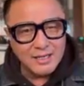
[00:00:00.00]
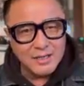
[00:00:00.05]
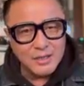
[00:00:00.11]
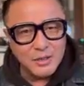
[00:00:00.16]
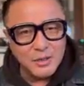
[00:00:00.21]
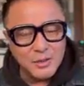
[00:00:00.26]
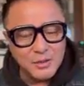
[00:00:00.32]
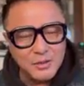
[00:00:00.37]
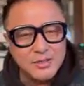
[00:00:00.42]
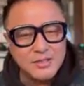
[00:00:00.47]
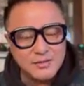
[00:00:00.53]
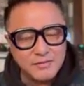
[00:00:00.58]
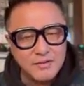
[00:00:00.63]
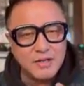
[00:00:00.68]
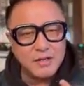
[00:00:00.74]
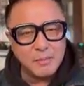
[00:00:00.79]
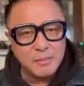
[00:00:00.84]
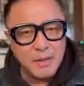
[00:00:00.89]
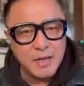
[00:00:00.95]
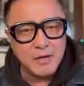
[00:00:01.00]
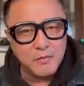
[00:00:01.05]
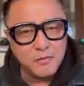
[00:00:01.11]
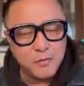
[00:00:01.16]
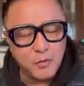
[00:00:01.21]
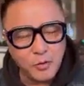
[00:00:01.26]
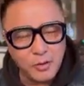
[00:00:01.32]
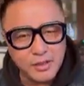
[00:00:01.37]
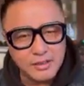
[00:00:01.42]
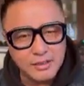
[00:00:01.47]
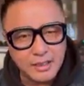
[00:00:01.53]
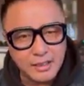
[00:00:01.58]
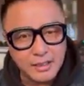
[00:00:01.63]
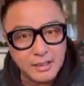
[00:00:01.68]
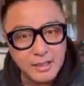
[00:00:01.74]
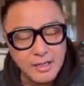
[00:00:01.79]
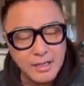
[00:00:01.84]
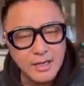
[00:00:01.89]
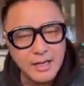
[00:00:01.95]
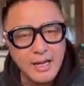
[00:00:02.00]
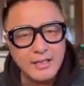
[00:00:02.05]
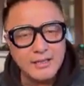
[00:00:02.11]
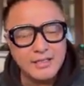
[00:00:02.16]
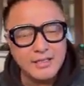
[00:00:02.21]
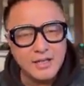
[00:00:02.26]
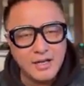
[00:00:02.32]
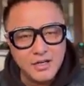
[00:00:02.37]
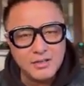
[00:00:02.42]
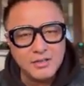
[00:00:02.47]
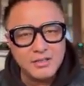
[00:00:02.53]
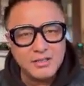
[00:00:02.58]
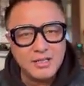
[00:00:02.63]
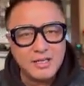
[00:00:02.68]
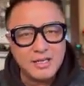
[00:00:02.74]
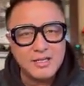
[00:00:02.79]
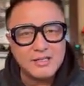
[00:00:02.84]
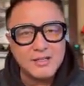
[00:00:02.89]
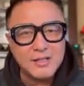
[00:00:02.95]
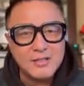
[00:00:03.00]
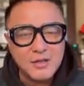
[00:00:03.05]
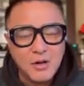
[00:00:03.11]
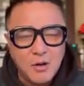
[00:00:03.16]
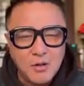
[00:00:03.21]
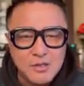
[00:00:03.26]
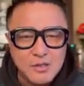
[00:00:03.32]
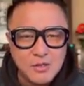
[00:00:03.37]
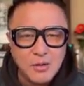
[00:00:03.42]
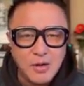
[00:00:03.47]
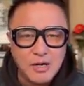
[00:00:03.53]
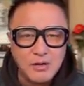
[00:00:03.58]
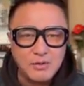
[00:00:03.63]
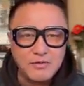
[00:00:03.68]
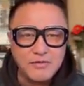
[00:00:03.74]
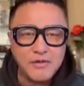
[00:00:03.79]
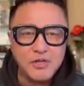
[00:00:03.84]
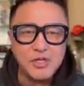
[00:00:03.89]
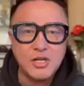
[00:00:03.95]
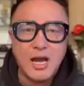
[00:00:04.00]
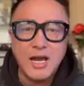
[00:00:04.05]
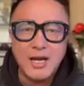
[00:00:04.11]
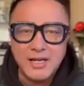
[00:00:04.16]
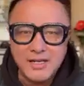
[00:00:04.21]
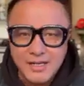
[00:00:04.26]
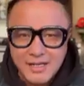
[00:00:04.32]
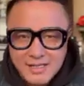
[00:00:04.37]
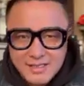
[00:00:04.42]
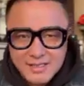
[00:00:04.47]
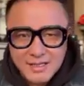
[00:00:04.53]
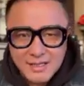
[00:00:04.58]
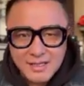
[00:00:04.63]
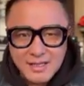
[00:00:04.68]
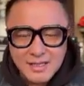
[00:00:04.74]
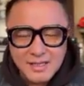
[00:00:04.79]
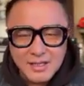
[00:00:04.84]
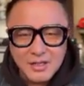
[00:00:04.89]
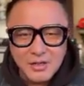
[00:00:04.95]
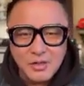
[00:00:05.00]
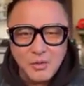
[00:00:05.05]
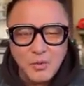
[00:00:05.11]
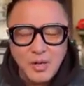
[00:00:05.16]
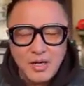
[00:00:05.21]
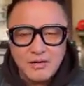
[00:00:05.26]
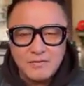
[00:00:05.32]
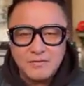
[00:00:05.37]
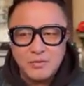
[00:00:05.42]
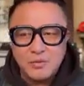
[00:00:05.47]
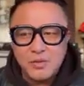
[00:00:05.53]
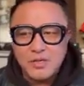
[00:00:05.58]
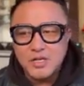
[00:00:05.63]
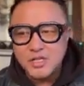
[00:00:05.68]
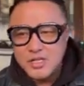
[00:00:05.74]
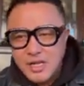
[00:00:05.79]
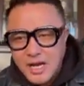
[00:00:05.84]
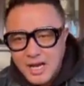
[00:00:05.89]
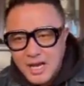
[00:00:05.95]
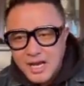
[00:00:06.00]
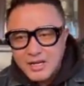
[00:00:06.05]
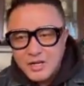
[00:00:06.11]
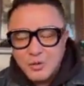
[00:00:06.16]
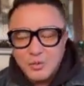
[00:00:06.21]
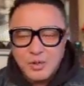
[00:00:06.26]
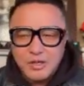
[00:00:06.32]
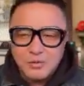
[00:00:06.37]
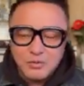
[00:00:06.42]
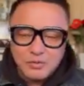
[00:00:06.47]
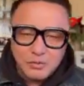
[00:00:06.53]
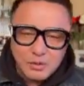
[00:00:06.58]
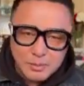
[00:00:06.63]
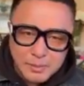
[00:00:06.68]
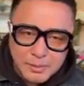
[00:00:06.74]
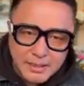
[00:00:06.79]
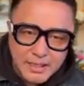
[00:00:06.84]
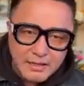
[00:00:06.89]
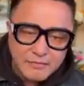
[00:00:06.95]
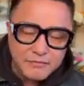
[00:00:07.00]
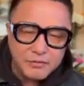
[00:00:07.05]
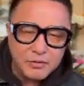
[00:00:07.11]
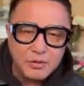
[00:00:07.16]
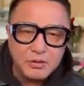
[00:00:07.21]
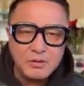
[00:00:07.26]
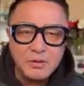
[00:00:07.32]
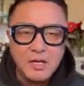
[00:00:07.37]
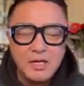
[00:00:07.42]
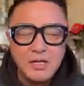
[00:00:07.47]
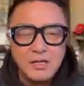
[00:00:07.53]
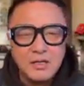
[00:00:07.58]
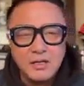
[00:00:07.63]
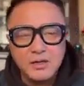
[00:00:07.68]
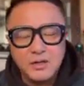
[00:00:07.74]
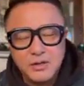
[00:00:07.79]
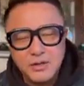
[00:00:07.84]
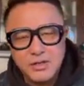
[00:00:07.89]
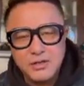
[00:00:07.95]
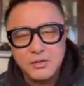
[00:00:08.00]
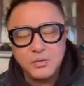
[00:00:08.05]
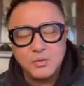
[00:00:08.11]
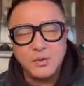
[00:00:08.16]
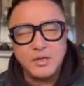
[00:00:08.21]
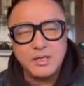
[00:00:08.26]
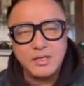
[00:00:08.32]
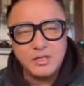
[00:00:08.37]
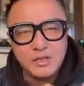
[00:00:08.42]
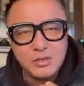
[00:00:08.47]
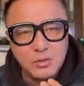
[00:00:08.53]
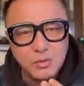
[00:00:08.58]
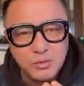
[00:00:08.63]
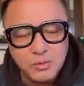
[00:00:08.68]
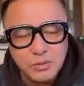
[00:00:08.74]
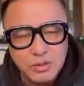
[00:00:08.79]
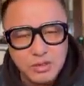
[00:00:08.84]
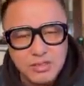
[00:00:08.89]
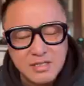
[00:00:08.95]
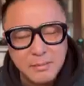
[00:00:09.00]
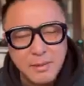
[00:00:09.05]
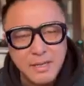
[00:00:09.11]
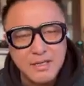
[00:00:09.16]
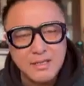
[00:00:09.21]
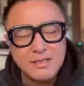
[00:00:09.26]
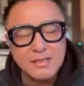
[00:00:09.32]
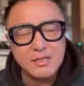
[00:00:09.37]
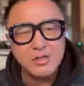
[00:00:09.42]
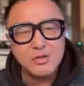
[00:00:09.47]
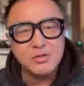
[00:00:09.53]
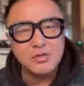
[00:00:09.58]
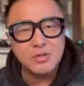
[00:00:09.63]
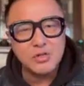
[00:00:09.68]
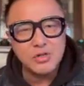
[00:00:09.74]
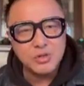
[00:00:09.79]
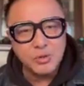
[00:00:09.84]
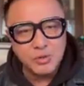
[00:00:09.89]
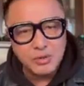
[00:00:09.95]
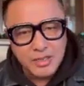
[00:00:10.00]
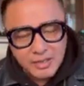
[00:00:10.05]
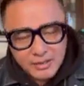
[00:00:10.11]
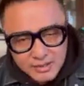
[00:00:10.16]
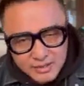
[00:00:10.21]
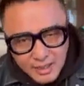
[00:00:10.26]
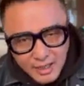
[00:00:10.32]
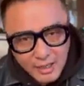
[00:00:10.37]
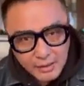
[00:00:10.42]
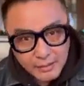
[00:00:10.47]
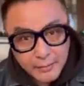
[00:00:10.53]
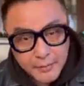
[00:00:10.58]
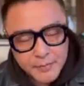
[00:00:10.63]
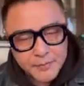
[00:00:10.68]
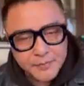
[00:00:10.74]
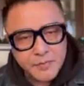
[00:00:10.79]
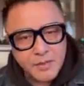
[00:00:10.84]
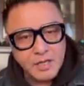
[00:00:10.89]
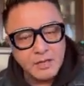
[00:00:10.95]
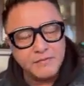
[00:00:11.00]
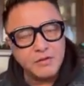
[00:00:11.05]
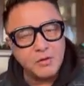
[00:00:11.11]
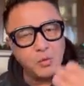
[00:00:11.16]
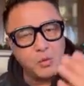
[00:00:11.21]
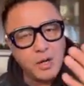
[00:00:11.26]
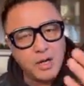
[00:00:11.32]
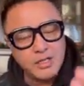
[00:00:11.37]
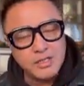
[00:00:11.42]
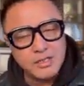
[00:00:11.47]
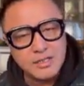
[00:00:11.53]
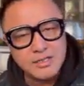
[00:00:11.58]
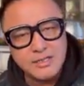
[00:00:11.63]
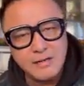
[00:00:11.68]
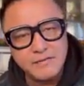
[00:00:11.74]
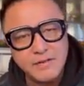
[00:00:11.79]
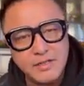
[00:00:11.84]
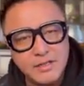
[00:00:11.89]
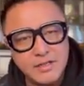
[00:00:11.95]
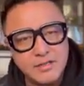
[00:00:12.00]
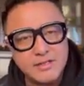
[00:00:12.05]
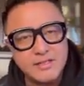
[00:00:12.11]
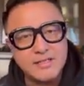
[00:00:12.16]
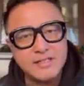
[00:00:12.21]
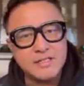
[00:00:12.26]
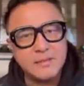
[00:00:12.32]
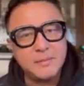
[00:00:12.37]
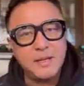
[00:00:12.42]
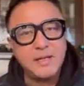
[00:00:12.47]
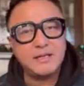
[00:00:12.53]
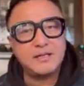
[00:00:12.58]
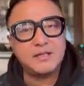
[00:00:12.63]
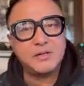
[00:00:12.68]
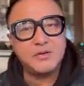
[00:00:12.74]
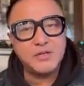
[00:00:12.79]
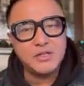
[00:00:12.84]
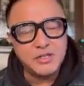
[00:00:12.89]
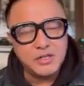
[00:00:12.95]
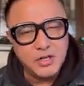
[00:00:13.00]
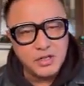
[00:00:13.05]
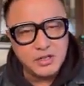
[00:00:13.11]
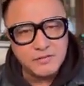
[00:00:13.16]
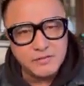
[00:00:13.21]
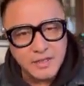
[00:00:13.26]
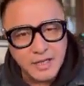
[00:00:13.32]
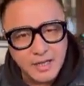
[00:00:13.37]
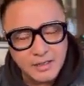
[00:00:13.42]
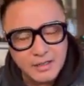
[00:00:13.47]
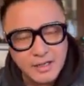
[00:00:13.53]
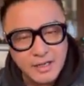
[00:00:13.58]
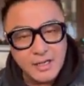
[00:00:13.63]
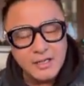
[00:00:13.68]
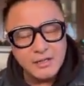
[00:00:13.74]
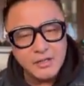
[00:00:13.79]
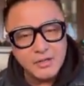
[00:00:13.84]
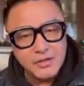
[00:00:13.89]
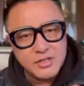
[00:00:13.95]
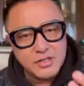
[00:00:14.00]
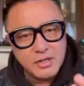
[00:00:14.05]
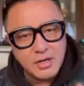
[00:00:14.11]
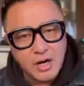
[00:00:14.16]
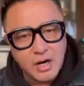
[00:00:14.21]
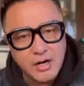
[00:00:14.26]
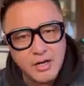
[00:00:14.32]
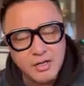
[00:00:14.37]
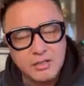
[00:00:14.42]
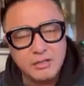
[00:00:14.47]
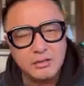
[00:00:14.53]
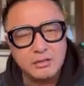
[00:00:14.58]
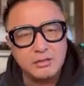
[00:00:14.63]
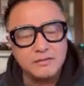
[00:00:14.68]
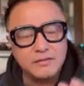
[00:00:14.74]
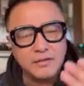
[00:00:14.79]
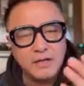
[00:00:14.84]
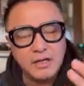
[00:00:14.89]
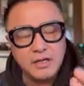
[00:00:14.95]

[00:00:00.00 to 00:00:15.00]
You know, it's a very metaphoric thing. And the other thing is, it's also out of shyness. You know, whenever we're shy or whenever we're playful, or, you know, we Tibetans used to show their tongue. If you watch 7 years in Tibet, there is a lot of that. There is an article of